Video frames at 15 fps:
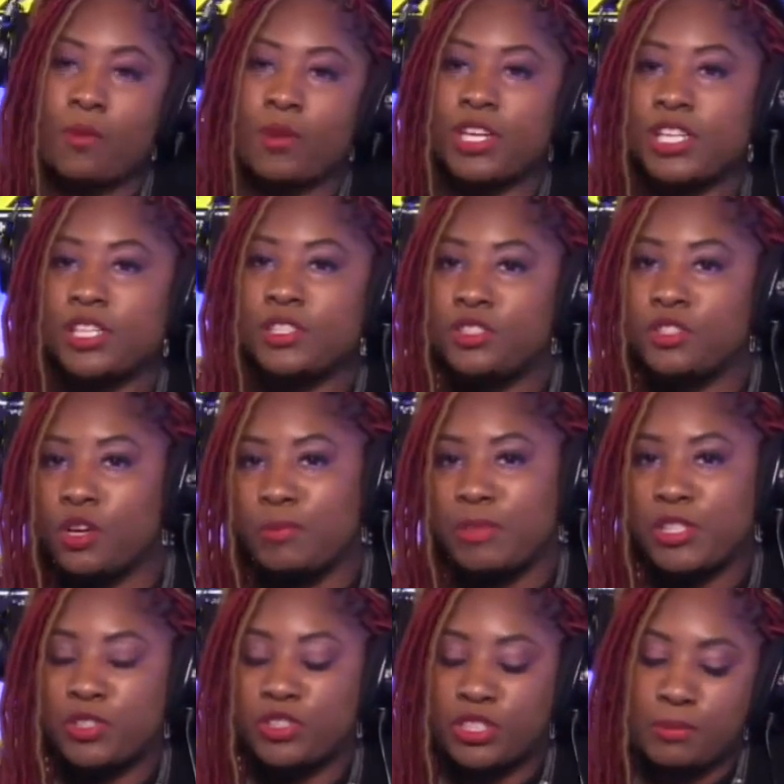We're gonna, you know,
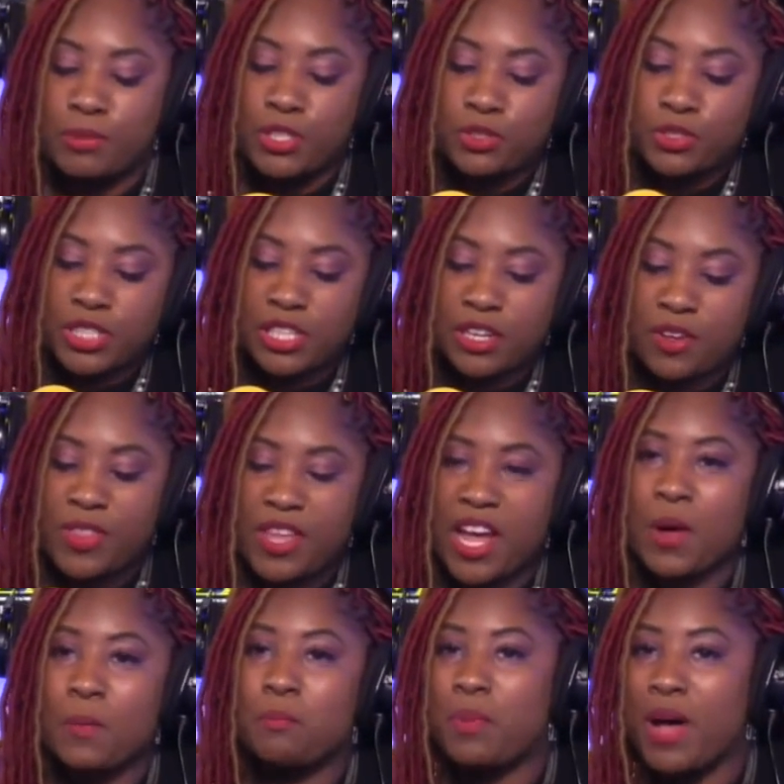be doing some news here and
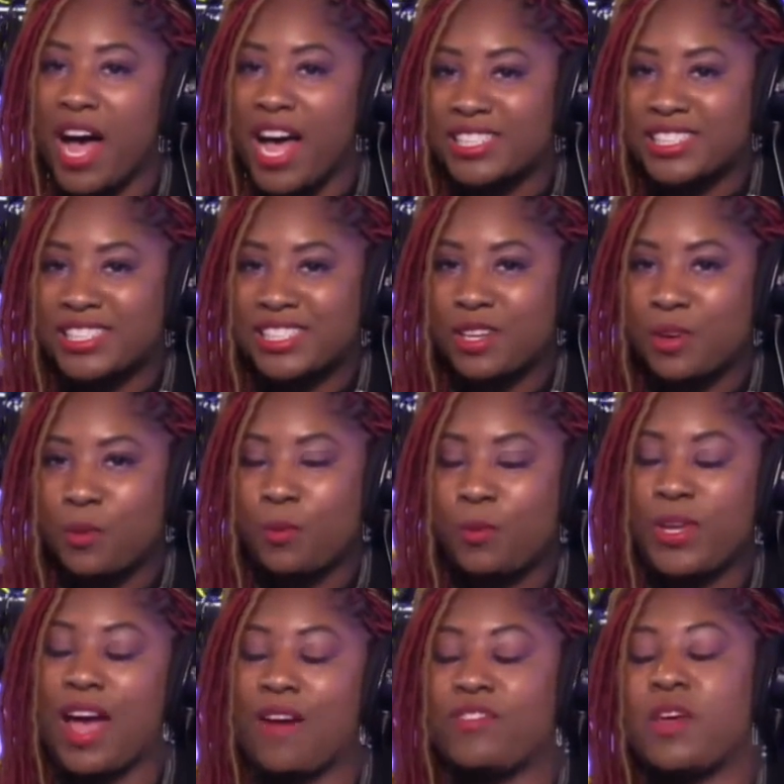there, but
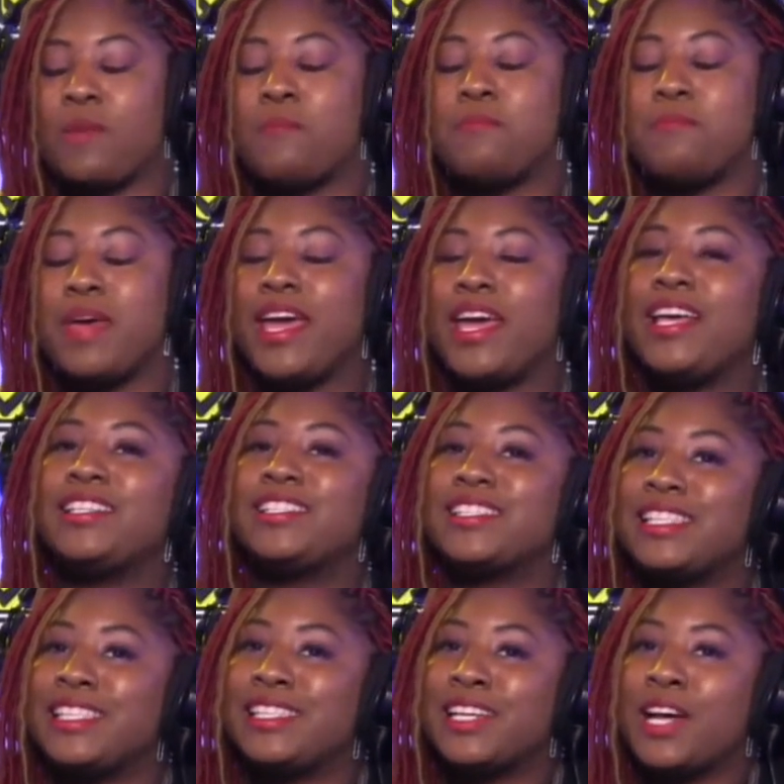we have an
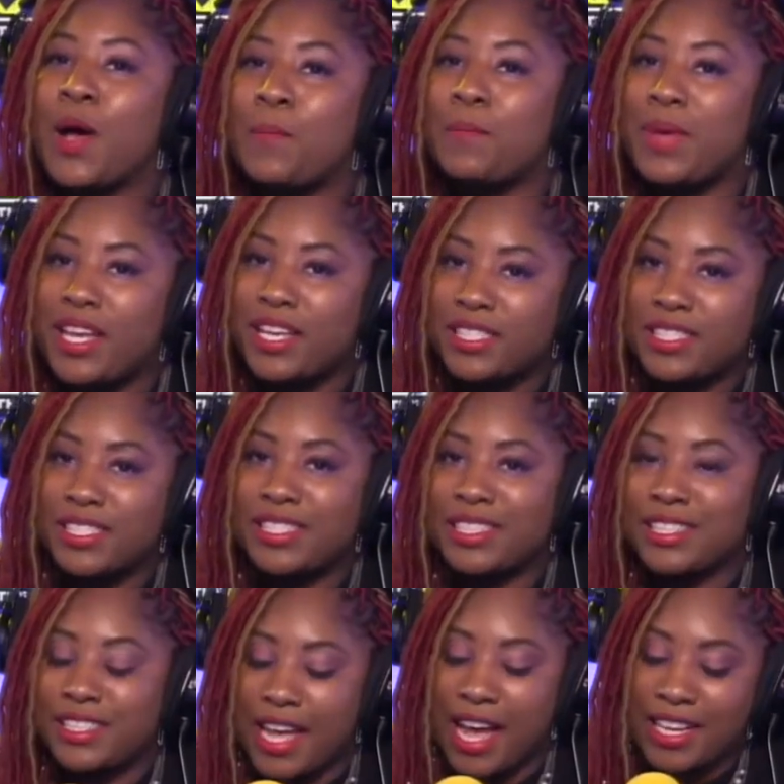amazing,
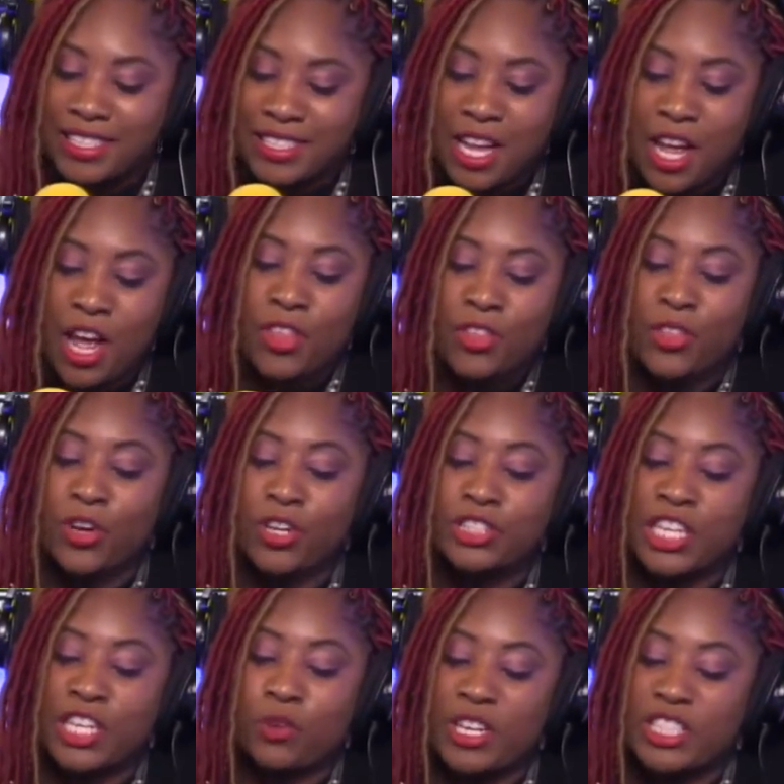amazing guest.
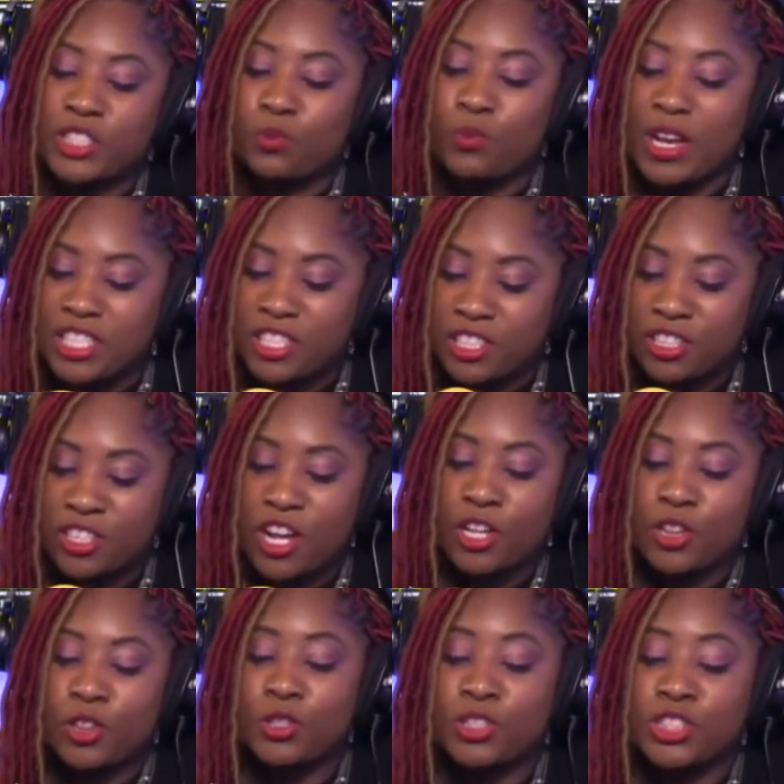Third-generation wrestler,
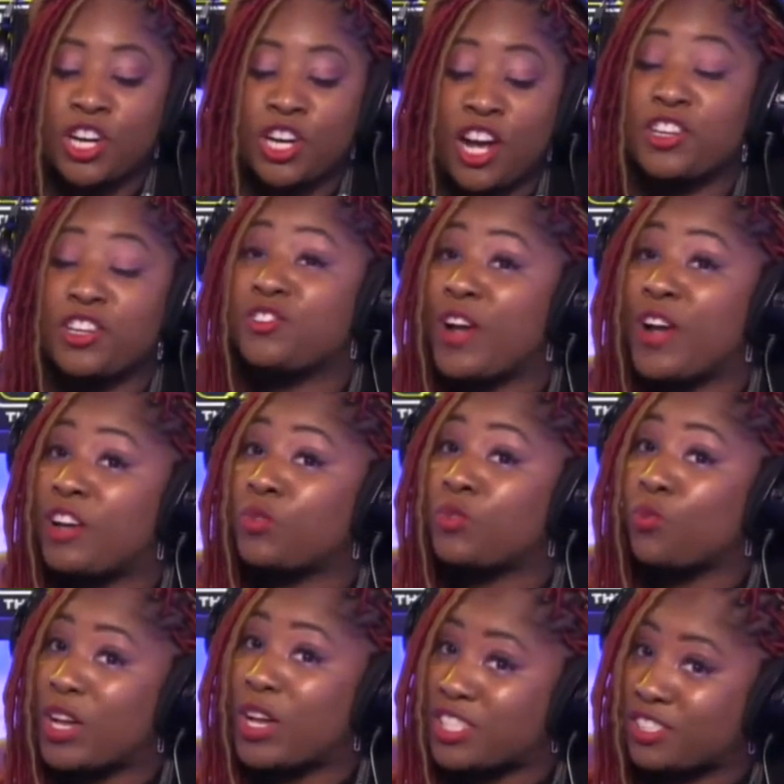Lucha Underground
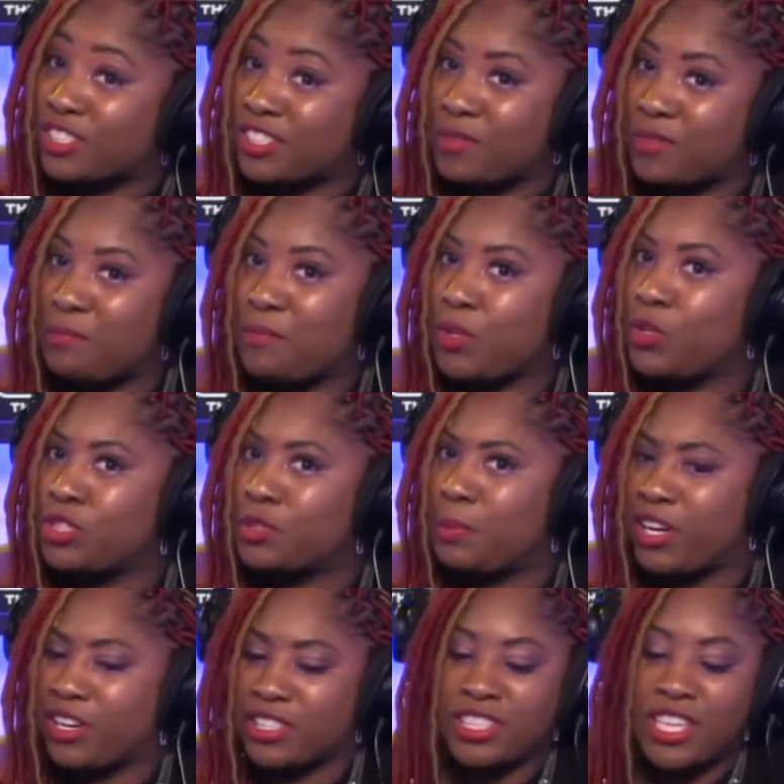wrestler, huge
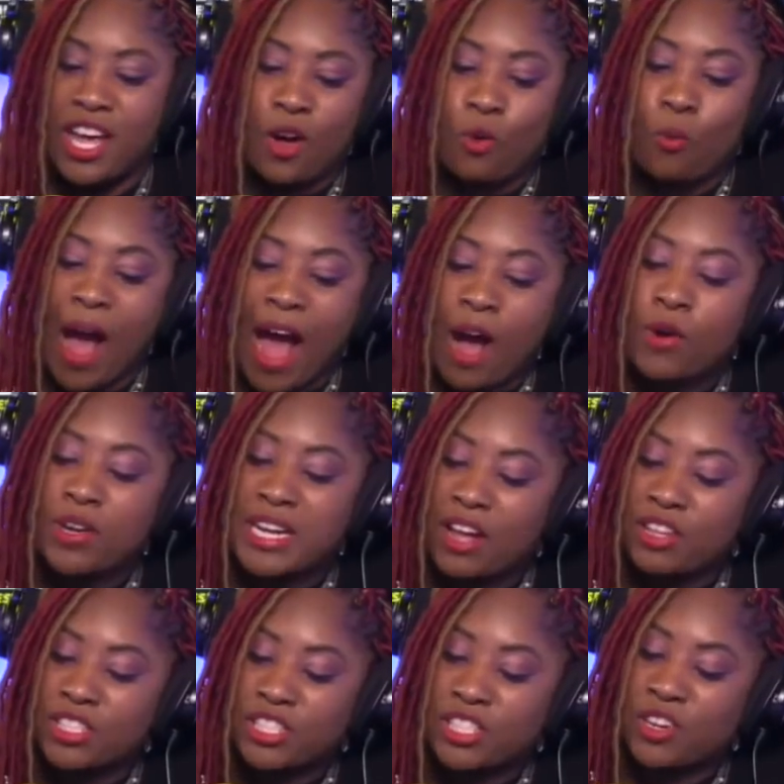appearance, WOW
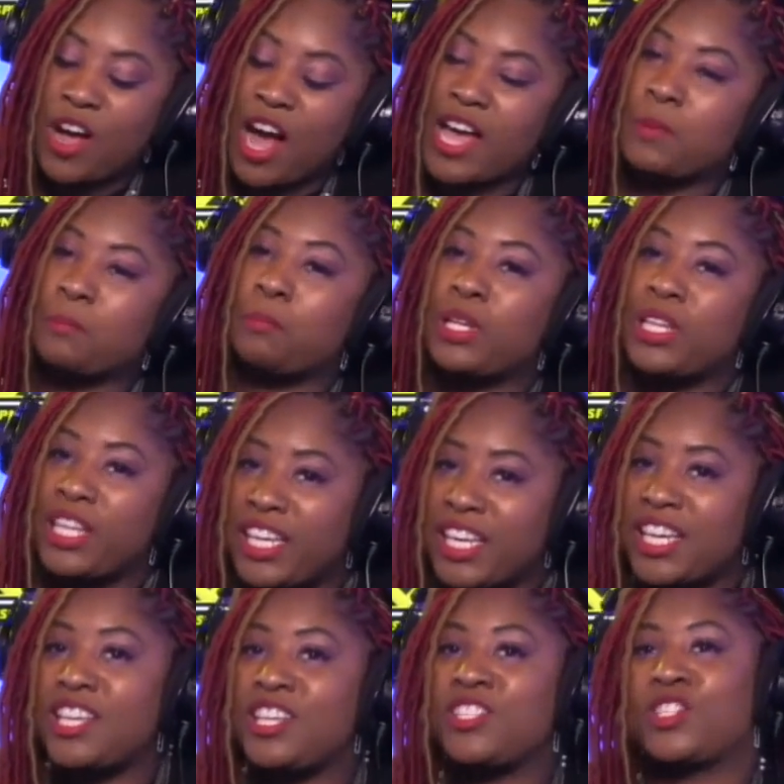announcer. I am
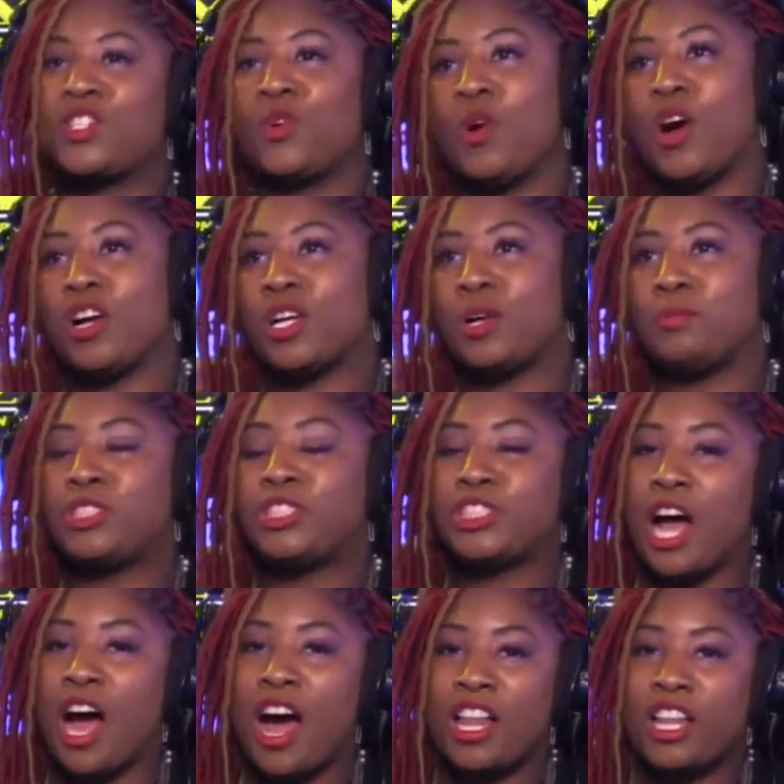pleased to welcome
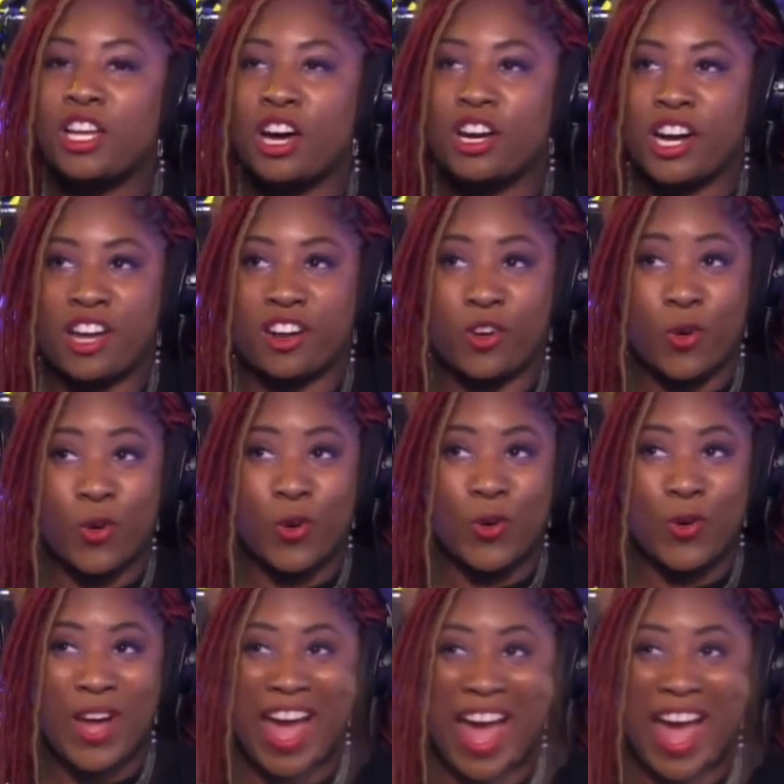Shaul Guerrero.